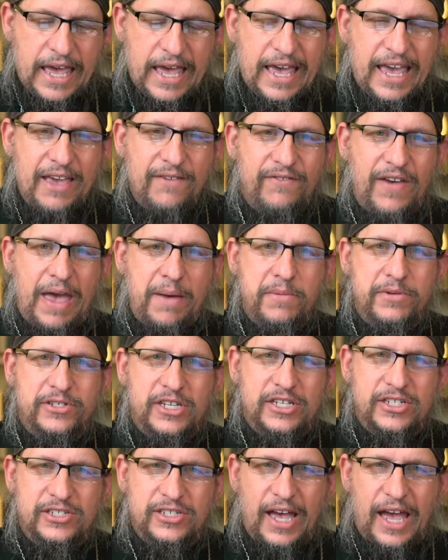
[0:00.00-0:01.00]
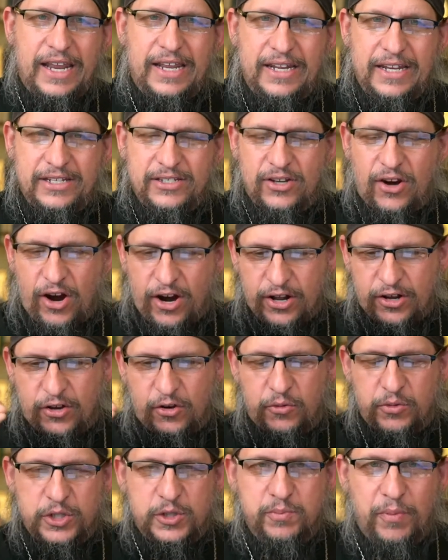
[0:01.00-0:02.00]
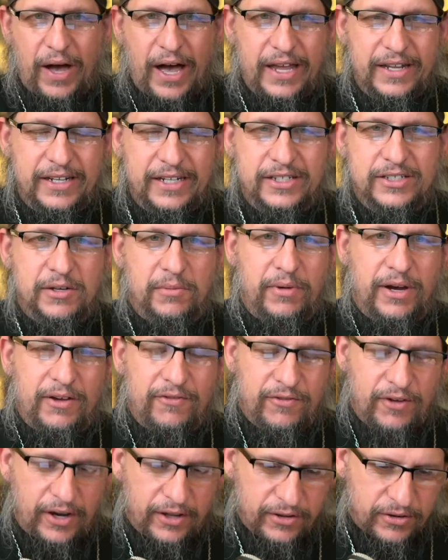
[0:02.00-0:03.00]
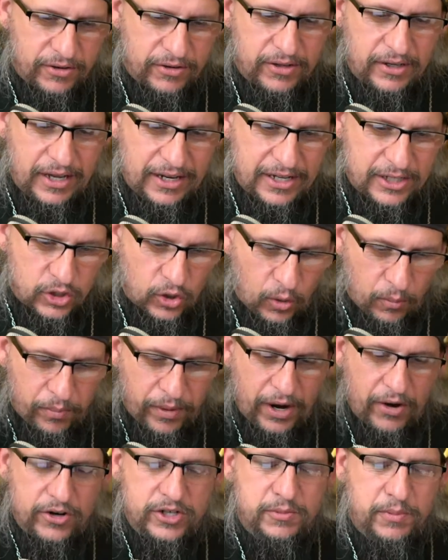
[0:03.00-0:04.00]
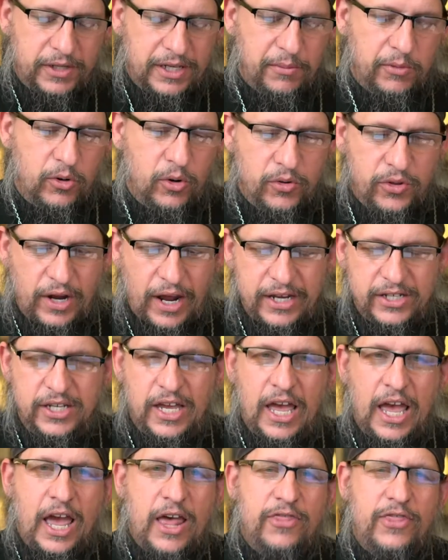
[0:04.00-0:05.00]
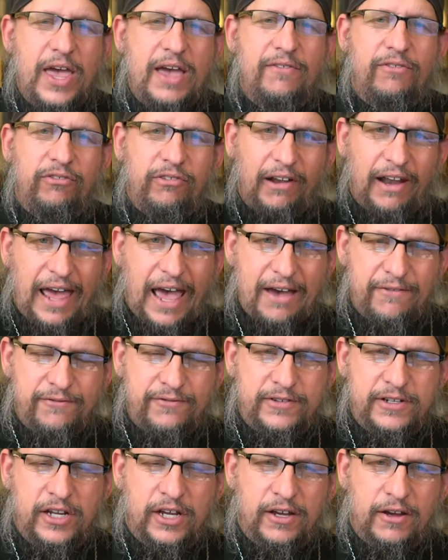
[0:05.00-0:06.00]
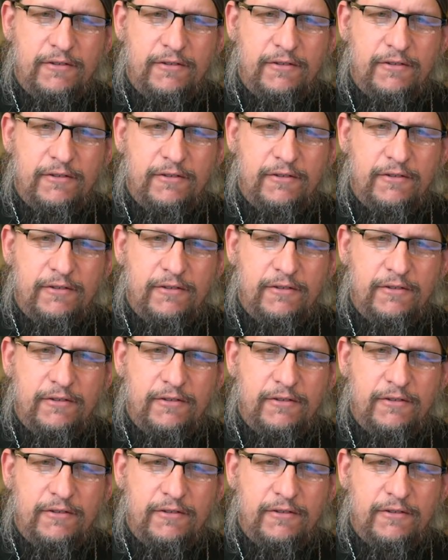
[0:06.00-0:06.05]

He famously said in his article, responding to my father and his whole parish becoming Orthodox, they've left